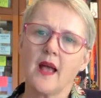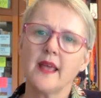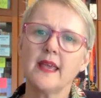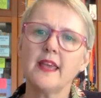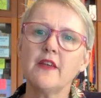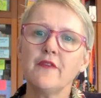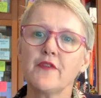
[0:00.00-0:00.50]

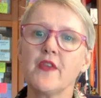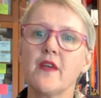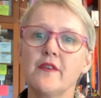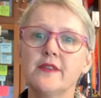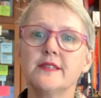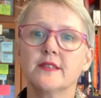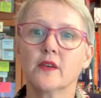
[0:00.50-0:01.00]
if there
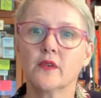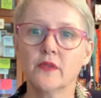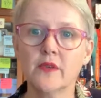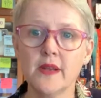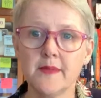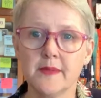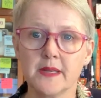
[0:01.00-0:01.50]
is
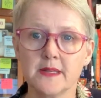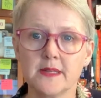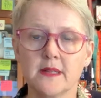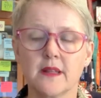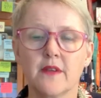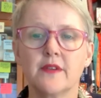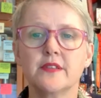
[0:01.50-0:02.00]
agreement,
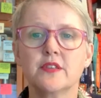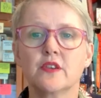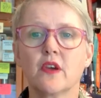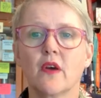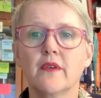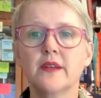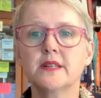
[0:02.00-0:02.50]
there is
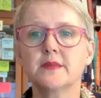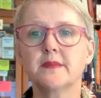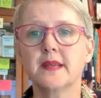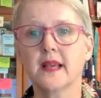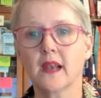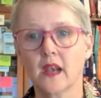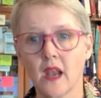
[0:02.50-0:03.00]
going to
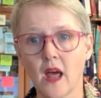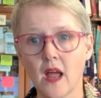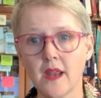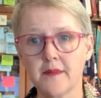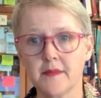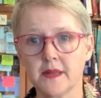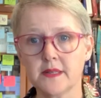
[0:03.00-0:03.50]
be
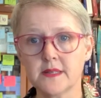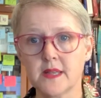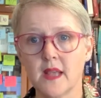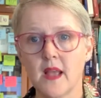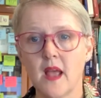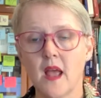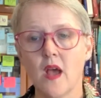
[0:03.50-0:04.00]
alignment
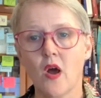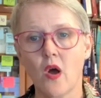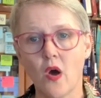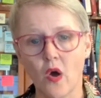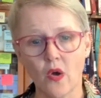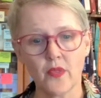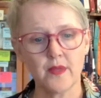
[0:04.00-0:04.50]

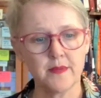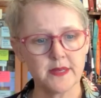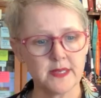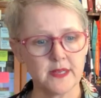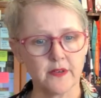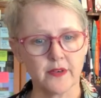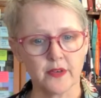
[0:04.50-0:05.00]
on the
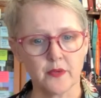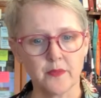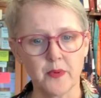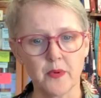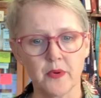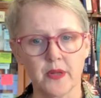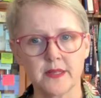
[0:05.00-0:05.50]
material
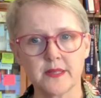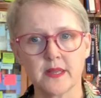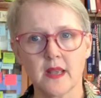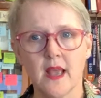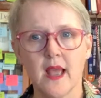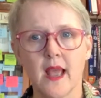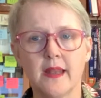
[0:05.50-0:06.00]
points.
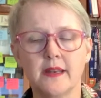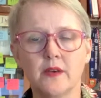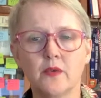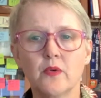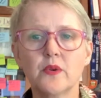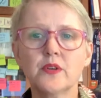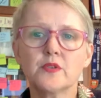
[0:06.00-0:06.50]
And in
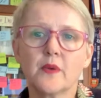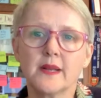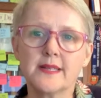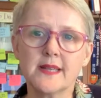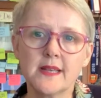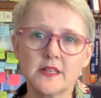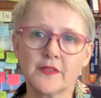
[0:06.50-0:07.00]
order to
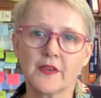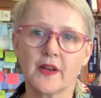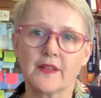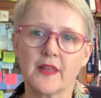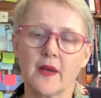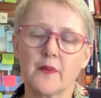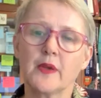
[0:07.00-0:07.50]
identify
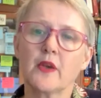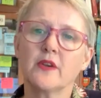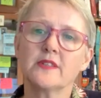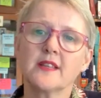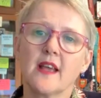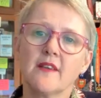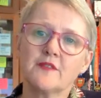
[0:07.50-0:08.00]
that, we're going
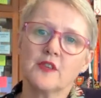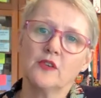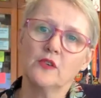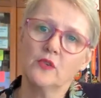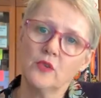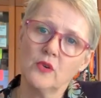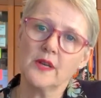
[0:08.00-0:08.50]
to have to
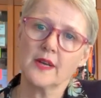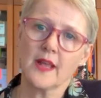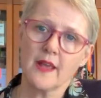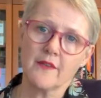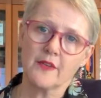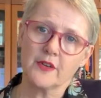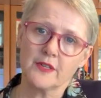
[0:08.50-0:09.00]
look at
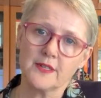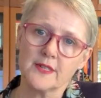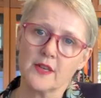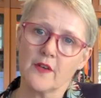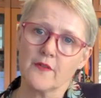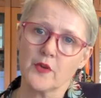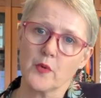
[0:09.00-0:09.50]
evidence
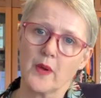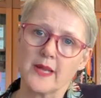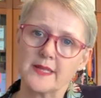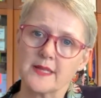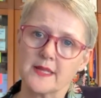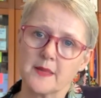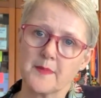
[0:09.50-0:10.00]
of the
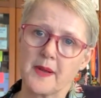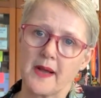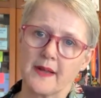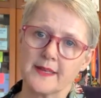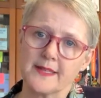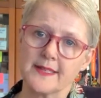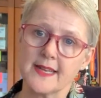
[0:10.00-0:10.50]
ways that the
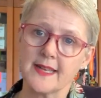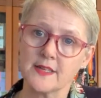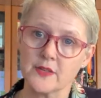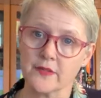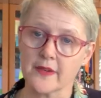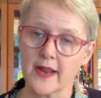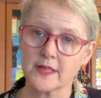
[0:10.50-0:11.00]
parties
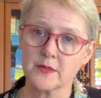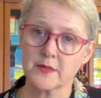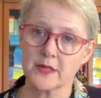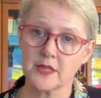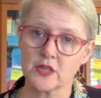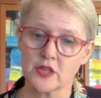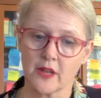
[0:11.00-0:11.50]
interact with
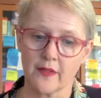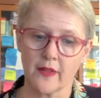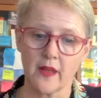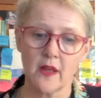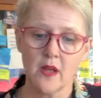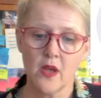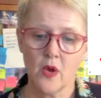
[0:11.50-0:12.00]
each
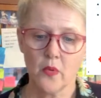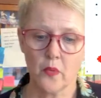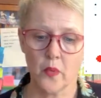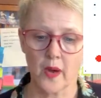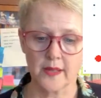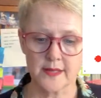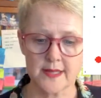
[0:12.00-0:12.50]
other
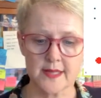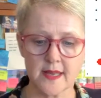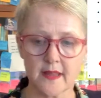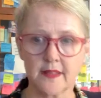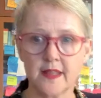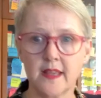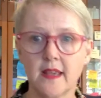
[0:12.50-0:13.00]
once
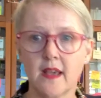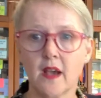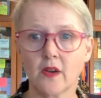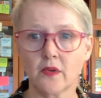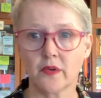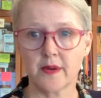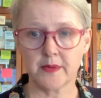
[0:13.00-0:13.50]
the
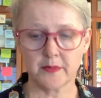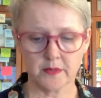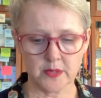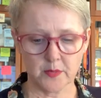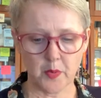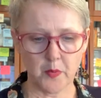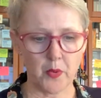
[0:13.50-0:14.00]
agreement
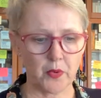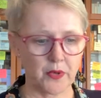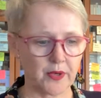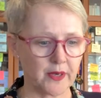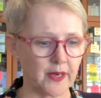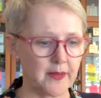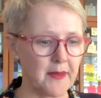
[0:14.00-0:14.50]
was
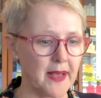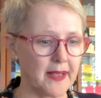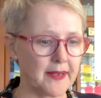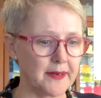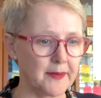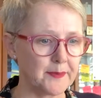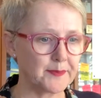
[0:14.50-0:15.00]
purportedly made.